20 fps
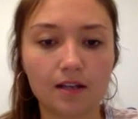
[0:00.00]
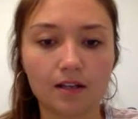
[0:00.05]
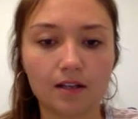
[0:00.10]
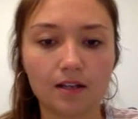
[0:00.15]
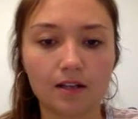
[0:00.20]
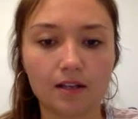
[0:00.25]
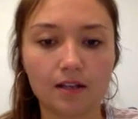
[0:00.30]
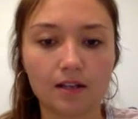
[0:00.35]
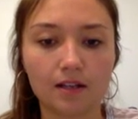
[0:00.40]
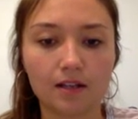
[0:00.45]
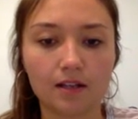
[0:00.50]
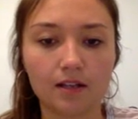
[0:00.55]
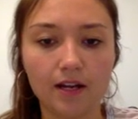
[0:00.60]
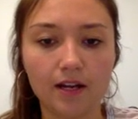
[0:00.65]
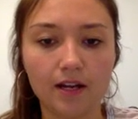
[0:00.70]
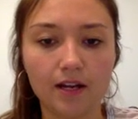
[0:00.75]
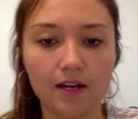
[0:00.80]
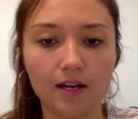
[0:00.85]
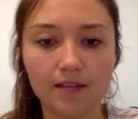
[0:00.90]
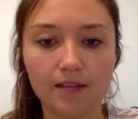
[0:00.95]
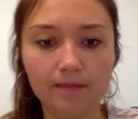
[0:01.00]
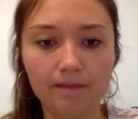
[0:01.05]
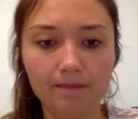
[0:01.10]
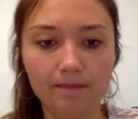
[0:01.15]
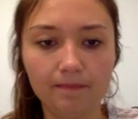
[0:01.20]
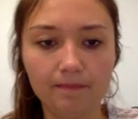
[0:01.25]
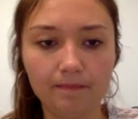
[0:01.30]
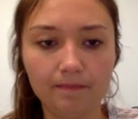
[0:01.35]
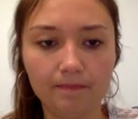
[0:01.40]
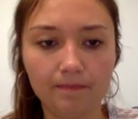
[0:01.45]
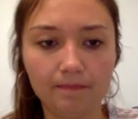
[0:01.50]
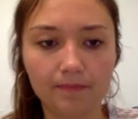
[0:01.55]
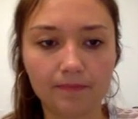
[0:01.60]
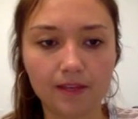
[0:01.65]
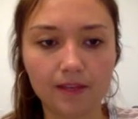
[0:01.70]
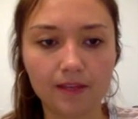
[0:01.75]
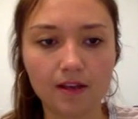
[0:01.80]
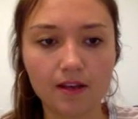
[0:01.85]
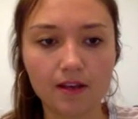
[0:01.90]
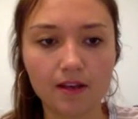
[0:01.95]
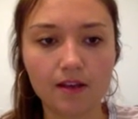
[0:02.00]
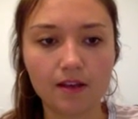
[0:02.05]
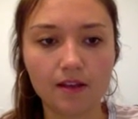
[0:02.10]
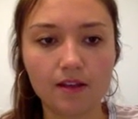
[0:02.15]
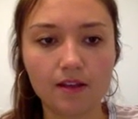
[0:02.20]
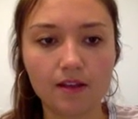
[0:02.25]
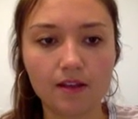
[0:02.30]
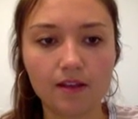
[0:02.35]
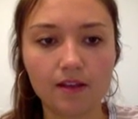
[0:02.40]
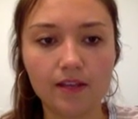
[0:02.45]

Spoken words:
All right, let's keep going. This